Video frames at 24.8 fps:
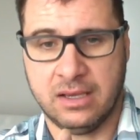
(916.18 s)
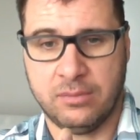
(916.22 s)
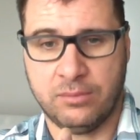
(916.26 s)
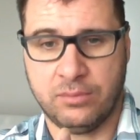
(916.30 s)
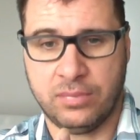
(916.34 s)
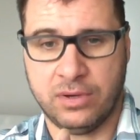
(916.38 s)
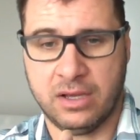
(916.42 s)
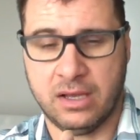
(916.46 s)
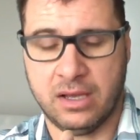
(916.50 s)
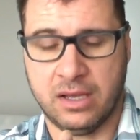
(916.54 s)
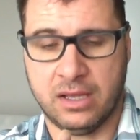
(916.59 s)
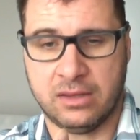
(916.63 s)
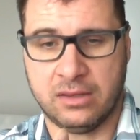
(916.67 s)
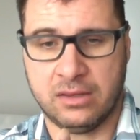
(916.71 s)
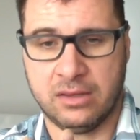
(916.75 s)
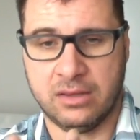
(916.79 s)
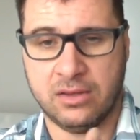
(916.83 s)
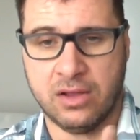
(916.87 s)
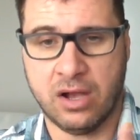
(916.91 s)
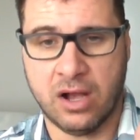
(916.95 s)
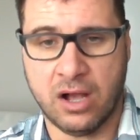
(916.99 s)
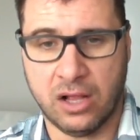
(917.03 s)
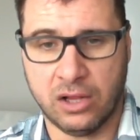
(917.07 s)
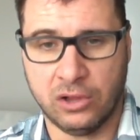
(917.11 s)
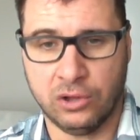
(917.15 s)
but
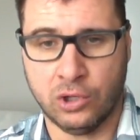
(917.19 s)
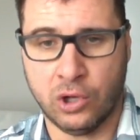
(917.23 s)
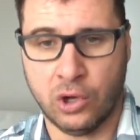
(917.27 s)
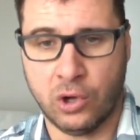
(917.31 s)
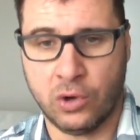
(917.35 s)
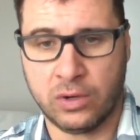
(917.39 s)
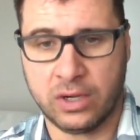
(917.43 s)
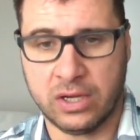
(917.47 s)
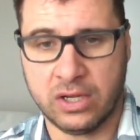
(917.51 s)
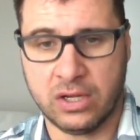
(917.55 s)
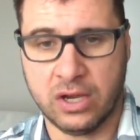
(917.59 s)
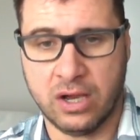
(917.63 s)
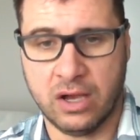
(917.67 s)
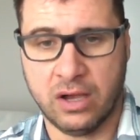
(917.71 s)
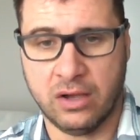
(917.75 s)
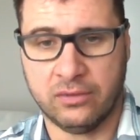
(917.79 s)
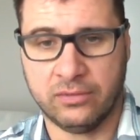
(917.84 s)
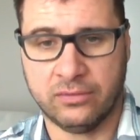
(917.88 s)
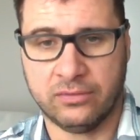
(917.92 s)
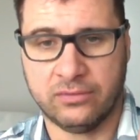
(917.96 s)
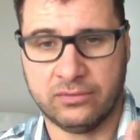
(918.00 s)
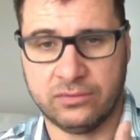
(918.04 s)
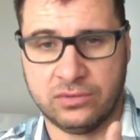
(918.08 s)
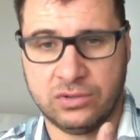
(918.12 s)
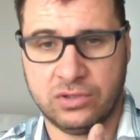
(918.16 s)
not long
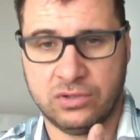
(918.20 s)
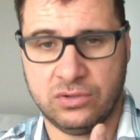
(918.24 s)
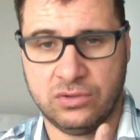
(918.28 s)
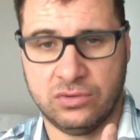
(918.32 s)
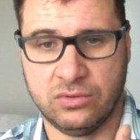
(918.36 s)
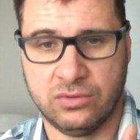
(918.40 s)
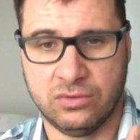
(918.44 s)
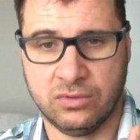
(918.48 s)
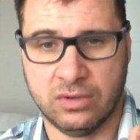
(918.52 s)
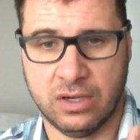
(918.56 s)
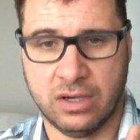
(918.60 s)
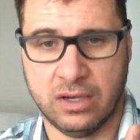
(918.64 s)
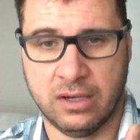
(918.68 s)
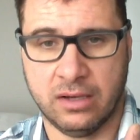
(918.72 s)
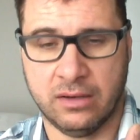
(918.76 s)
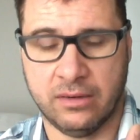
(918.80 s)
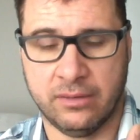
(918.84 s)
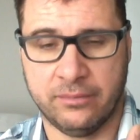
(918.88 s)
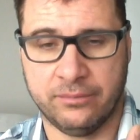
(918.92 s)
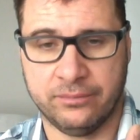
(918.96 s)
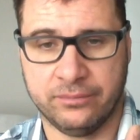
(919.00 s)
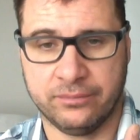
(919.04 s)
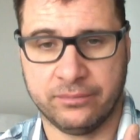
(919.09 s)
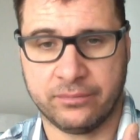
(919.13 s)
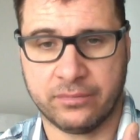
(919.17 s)
enough to,
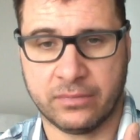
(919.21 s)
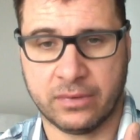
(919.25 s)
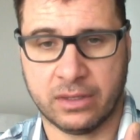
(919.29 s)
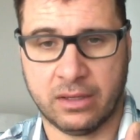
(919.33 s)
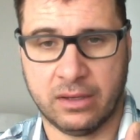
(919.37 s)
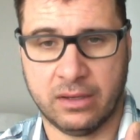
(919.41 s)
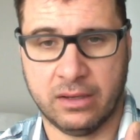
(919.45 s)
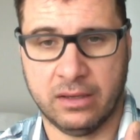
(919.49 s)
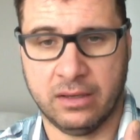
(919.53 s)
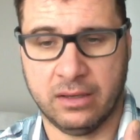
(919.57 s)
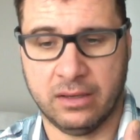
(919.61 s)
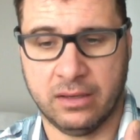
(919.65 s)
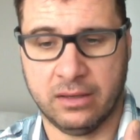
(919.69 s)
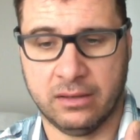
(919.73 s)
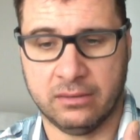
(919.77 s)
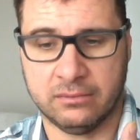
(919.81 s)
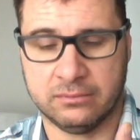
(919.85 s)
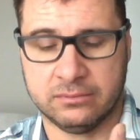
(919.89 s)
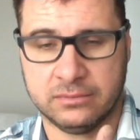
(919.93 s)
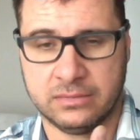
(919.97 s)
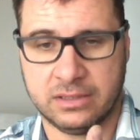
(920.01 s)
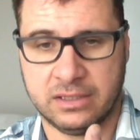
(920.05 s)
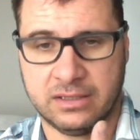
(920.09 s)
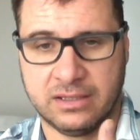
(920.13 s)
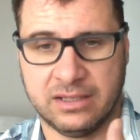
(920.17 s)
um, uh,
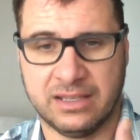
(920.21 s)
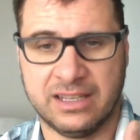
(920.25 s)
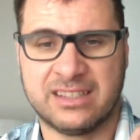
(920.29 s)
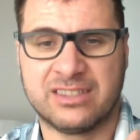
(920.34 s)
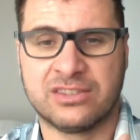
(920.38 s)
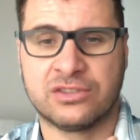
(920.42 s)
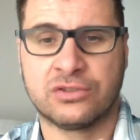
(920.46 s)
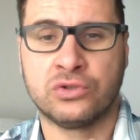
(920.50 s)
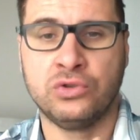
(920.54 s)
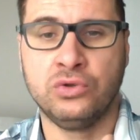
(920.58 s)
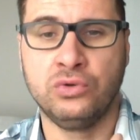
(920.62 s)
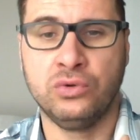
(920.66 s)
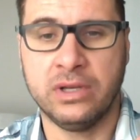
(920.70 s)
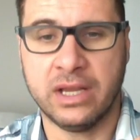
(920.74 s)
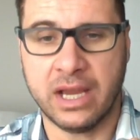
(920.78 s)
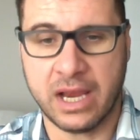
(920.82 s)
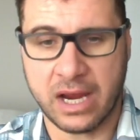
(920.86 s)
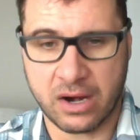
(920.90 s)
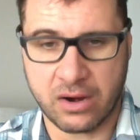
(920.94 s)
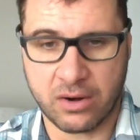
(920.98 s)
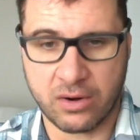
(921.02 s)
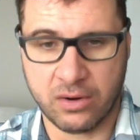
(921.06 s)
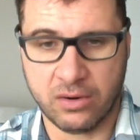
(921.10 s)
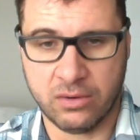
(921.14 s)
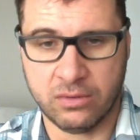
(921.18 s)
it's too
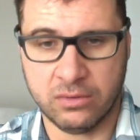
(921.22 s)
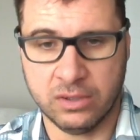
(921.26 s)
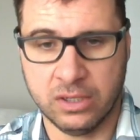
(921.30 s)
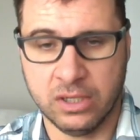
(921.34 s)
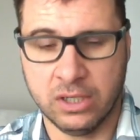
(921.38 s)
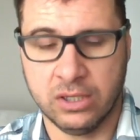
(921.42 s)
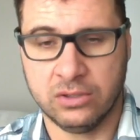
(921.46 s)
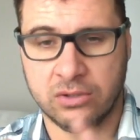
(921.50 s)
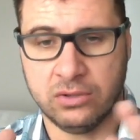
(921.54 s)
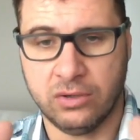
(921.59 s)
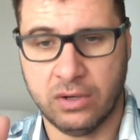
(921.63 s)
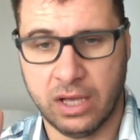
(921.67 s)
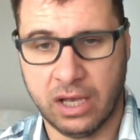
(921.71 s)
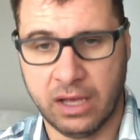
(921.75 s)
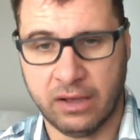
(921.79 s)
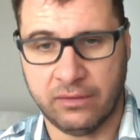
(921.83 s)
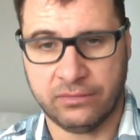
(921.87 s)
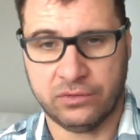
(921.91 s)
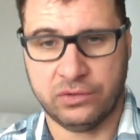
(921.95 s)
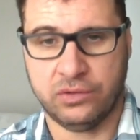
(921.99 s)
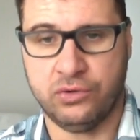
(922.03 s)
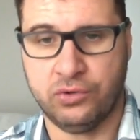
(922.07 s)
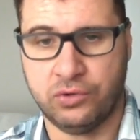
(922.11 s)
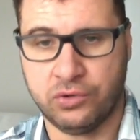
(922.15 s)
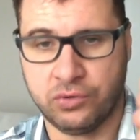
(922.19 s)
narrow to have
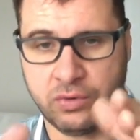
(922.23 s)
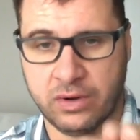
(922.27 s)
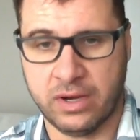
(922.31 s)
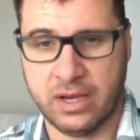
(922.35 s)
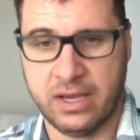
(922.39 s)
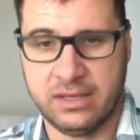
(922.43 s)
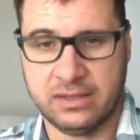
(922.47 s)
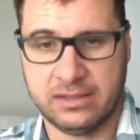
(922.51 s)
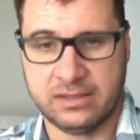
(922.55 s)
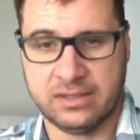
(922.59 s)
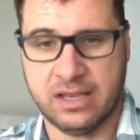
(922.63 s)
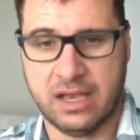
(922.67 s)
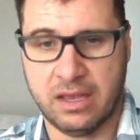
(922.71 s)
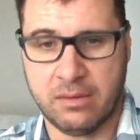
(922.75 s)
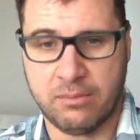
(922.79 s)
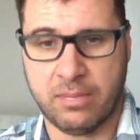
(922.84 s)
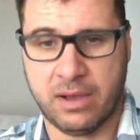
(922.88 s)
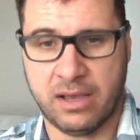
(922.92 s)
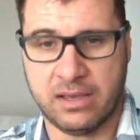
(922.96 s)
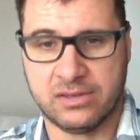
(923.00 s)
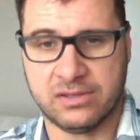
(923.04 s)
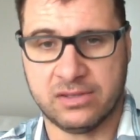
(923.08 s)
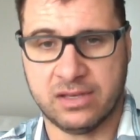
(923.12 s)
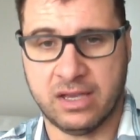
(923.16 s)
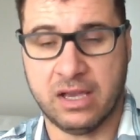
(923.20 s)
two trays side
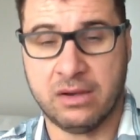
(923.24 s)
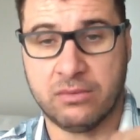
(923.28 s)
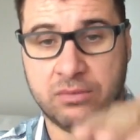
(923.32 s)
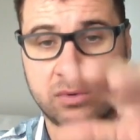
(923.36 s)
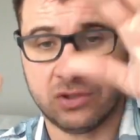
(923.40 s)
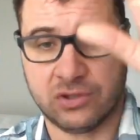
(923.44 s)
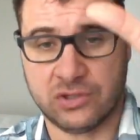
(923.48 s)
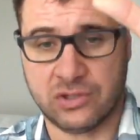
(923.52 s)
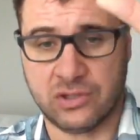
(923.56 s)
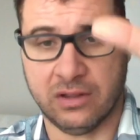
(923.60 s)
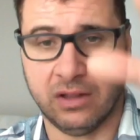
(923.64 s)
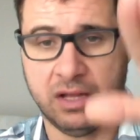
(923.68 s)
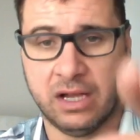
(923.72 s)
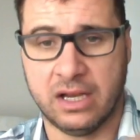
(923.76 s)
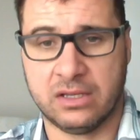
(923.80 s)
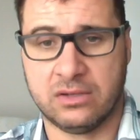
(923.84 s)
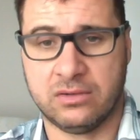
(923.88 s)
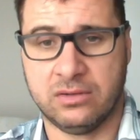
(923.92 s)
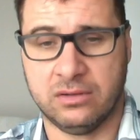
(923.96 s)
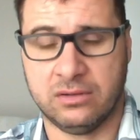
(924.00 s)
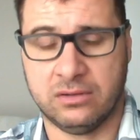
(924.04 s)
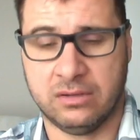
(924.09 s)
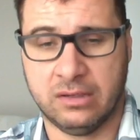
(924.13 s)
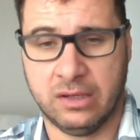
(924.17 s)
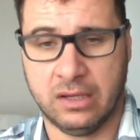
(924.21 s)
by side, which the light
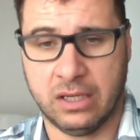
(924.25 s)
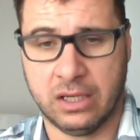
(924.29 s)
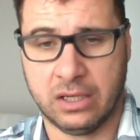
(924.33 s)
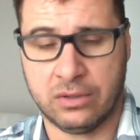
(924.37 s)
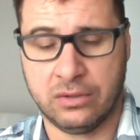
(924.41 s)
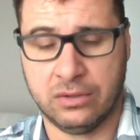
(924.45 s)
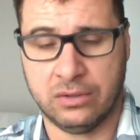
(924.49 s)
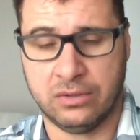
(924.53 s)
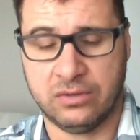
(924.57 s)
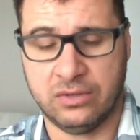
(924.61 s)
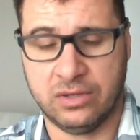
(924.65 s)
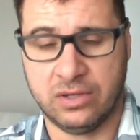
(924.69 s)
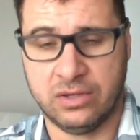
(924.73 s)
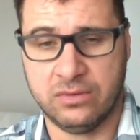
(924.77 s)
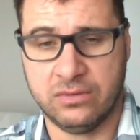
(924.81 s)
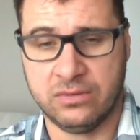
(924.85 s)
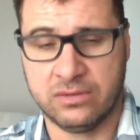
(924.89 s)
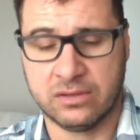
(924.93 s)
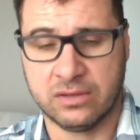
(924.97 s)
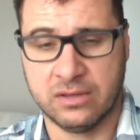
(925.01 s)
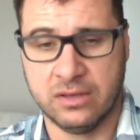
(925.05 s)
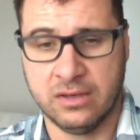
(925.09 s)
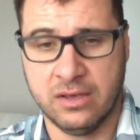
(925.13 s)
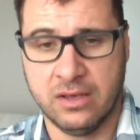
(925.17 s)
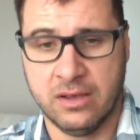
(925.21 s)
could, could
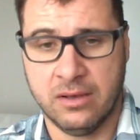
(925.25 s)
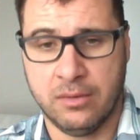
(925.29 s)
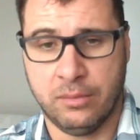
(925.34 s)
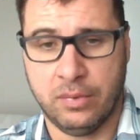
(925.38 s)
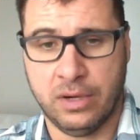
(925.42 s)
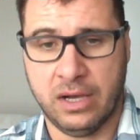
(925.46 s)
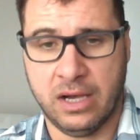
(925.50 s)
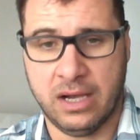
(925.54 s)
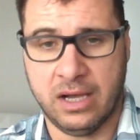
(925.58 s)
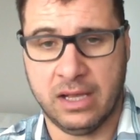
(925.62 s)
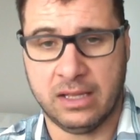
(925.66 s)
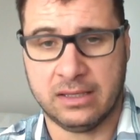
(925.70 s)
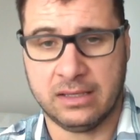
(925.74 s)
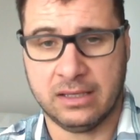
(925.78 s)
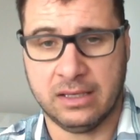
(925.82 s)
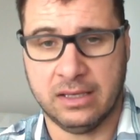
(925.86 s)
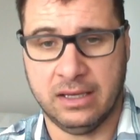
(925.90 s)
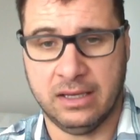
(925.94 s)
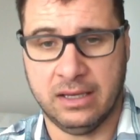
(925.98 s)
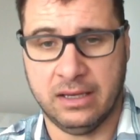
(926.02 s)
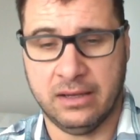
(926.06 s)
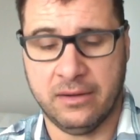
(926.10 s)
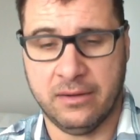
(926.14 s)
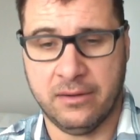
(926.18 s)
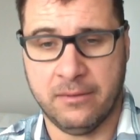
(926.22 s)
use, but
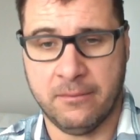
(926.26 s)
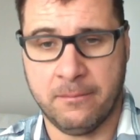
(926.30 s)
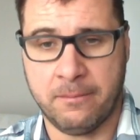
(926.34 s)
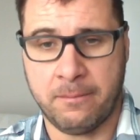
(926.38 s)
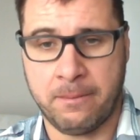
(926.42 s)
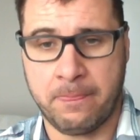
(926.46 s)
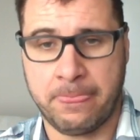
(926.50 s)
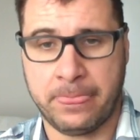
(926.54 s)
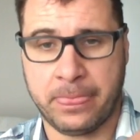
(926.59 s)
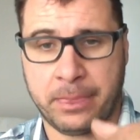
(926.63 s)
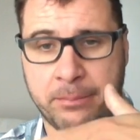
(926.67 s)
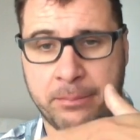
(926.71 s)
um,